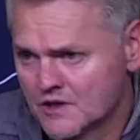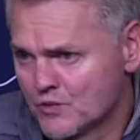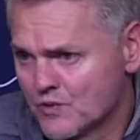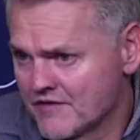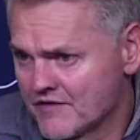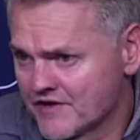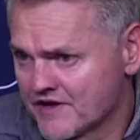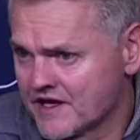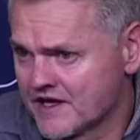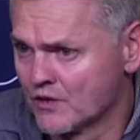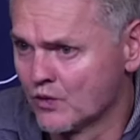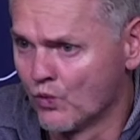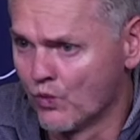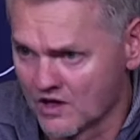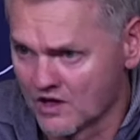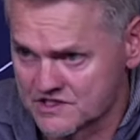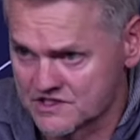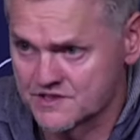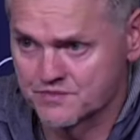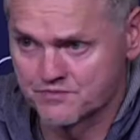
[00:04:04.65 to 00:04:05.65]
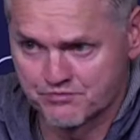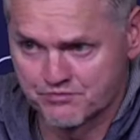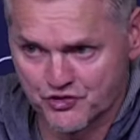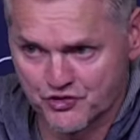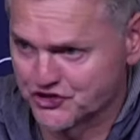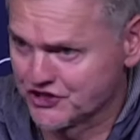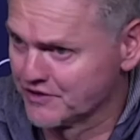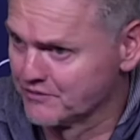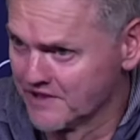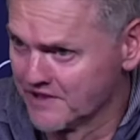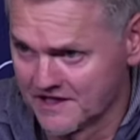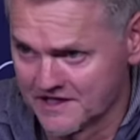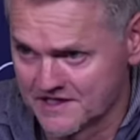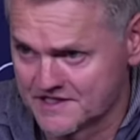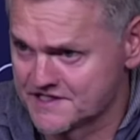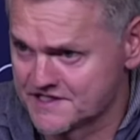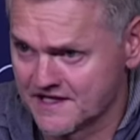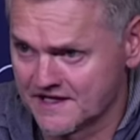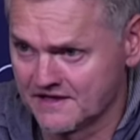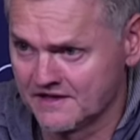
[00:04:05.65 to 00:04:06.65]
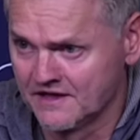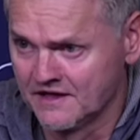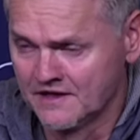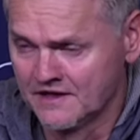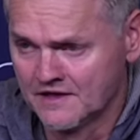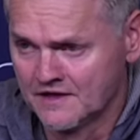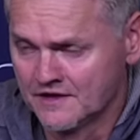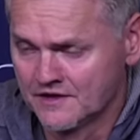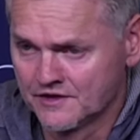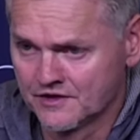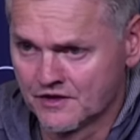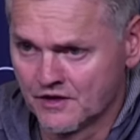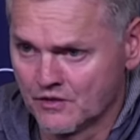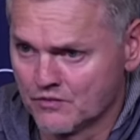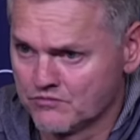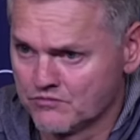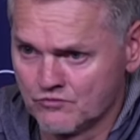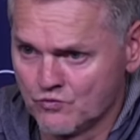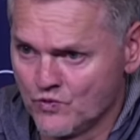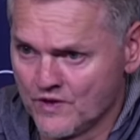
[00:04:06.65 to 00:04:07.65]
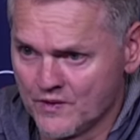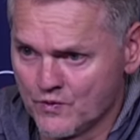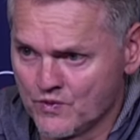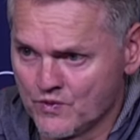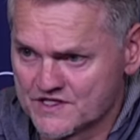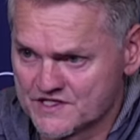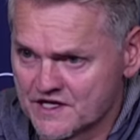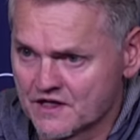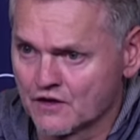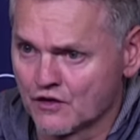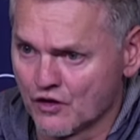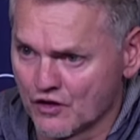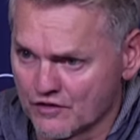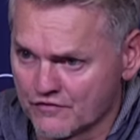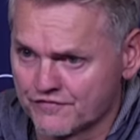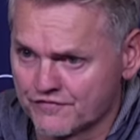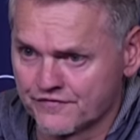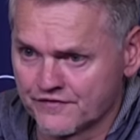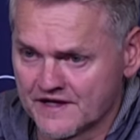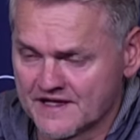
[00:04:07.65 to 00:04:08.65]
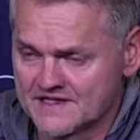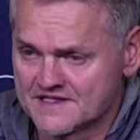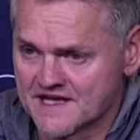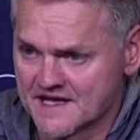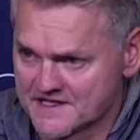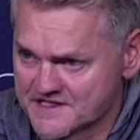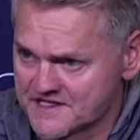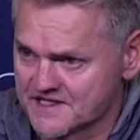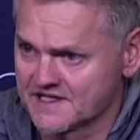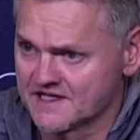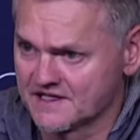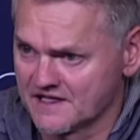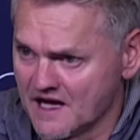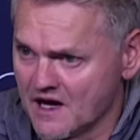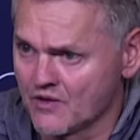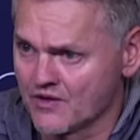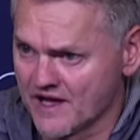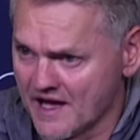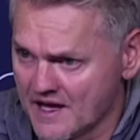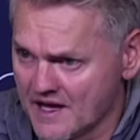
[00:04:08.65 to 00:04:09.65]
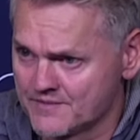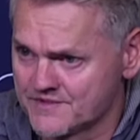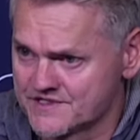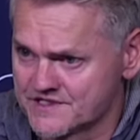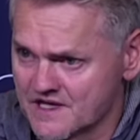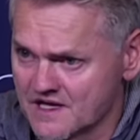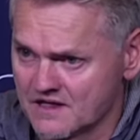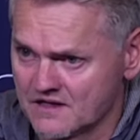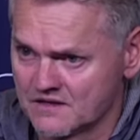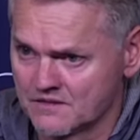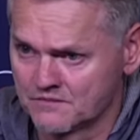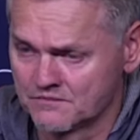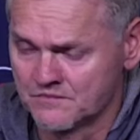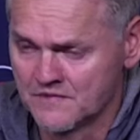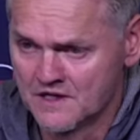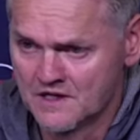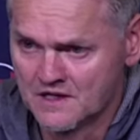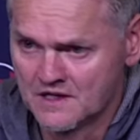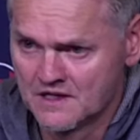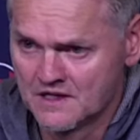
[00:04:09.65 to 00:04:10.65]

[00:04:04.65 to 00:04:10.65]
We have Akil Watts pushing minutes and you know, we see a lot of intensity in our games, um,